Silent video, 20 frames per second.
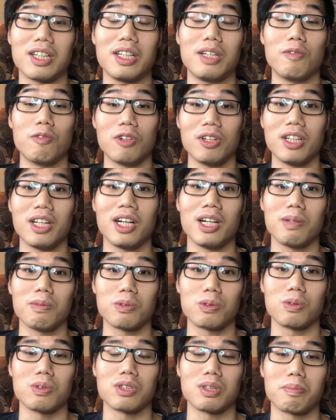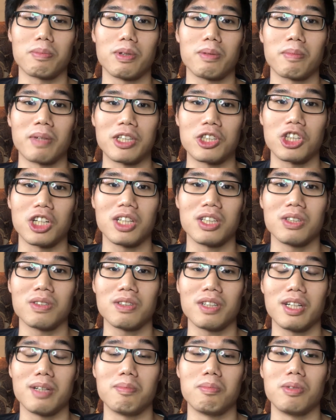It really helps to support my
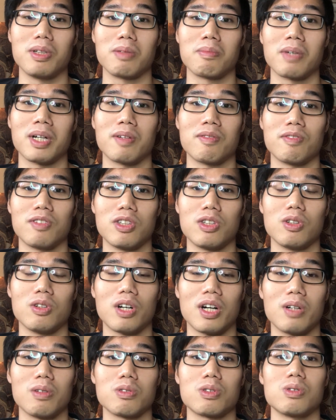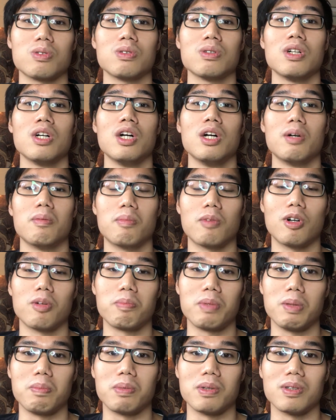channel and bring my video out to more
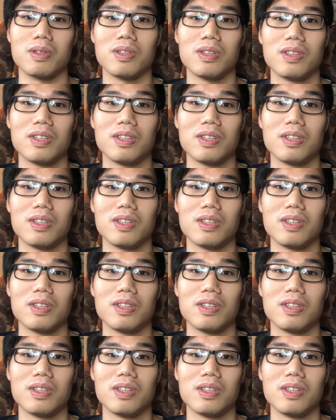people.